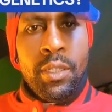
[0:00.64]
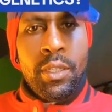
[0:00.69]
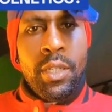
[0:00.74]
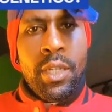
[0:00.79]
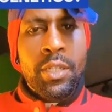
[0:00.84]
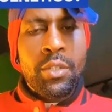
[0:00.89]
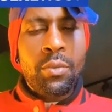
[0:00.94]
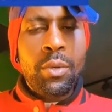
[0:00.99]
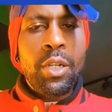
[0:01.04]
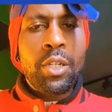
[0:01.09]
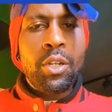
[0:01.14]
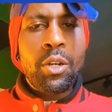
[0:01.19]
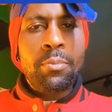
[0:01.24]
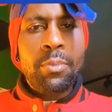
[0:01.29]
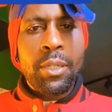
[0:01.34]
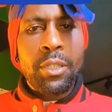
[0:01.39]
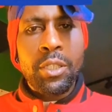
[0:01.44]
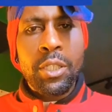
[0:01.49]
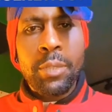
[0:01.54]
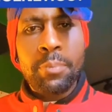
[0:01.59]
Yes, welcome
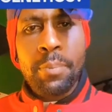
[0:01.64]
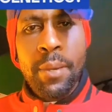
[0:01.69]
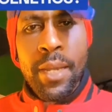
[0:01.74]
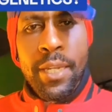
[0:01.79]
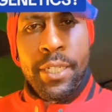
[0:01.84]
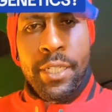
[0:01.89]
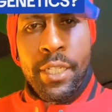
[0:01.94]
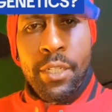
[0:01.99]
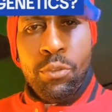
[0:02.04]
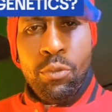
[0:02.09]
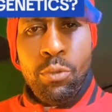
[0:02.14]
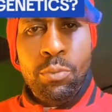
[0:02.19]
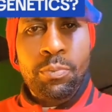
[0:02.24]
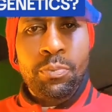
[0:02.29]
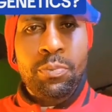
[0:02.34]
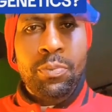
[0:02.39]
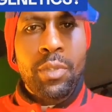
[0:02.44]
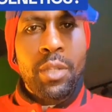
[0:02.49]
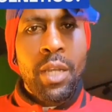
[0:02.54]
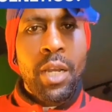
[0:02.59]
back to the Pioneer Room.
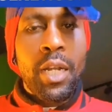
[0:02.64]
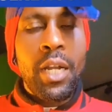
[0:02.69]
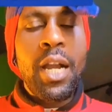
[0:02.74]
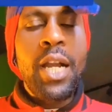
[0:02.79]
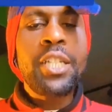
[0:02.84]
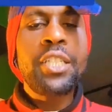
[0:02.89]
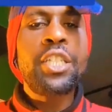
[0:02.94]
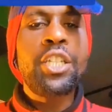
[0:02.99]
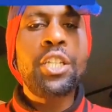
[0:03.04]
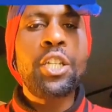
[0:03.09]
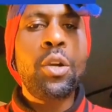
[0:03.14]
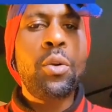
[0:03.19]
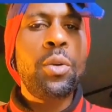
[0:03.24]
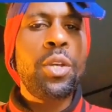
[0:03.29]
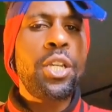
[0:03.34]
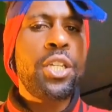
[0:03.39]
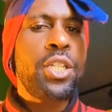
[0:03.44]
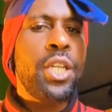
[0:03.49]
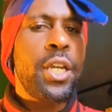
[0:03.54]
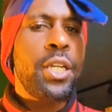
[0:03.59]
A
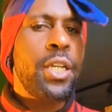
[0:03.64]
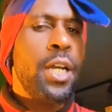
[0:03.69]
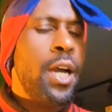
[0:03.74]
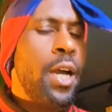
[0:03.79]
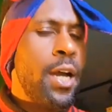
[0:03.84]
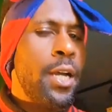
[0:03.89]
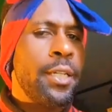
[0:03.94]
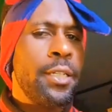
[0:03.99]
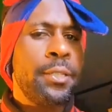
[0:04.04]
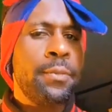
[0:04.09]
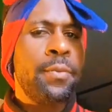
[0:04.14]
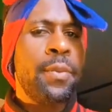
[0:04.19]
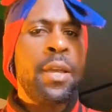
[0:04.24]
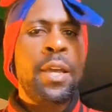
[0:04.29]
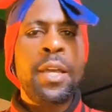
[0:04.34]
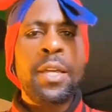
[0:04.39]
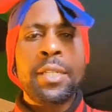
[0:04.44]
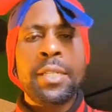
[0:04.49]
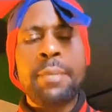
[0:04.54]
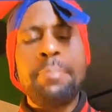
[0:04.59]
continuation on
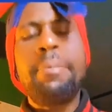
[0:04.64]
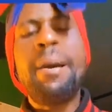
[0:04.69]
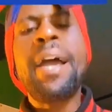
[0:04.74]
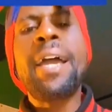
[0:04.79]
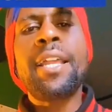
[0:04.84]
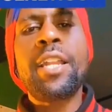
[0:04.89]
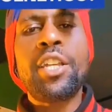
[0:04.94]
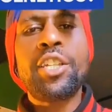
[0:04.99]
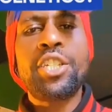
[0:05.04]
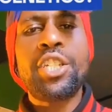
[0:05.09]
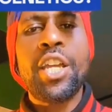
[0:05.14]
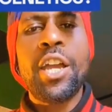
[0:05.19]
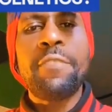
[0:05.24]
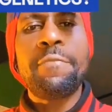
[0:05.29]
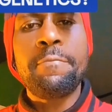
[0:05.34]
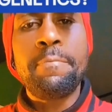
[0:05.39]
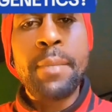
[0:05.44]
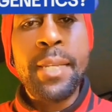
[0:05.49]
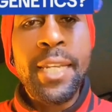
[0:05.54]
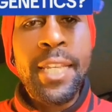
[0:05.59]
The Biology
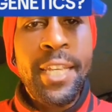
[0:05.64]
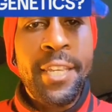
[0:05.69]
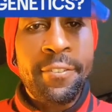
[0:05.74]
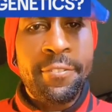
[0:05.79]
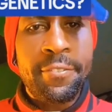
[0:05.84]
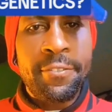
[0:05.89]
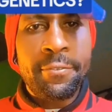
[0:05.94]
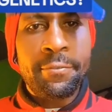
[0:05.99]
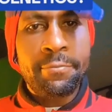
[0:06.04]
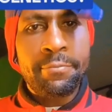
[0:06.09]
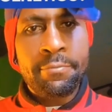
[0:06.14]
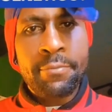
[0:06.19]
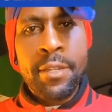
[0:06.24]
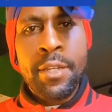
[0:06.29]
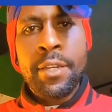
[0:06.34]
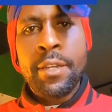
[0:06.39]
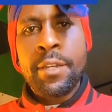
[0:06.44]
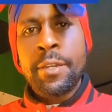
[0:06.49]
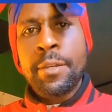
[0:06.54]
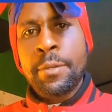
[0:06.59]
of Belief
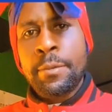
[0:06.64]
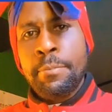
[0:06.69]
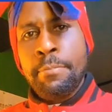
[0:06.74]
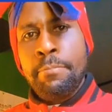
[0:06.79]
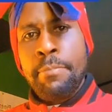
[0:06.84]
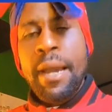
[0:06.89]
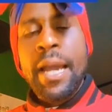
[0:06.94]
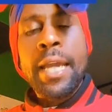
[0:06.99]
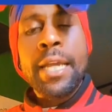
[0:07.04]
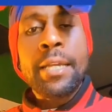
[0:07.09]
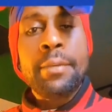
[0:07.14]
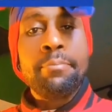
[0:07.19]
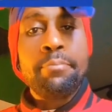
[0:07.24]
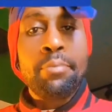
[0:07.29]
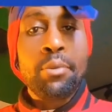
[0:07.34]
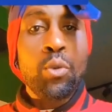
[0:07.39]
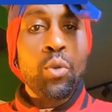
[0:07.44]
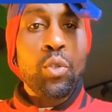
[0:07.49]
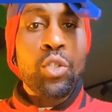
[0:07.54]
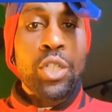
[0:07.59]
by
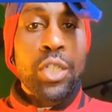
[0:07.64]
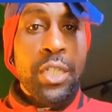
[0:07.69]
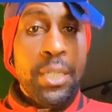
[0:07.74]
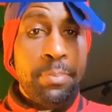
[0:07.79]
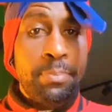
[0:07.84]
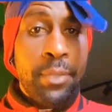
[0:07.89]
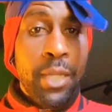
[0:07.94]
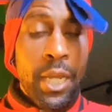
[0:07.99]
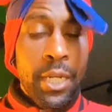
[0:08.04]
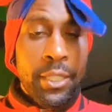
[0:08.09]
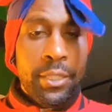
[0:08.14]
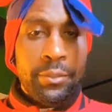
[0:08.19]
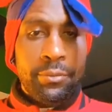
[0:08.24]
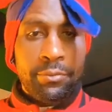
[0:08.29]
Bruce Lipton.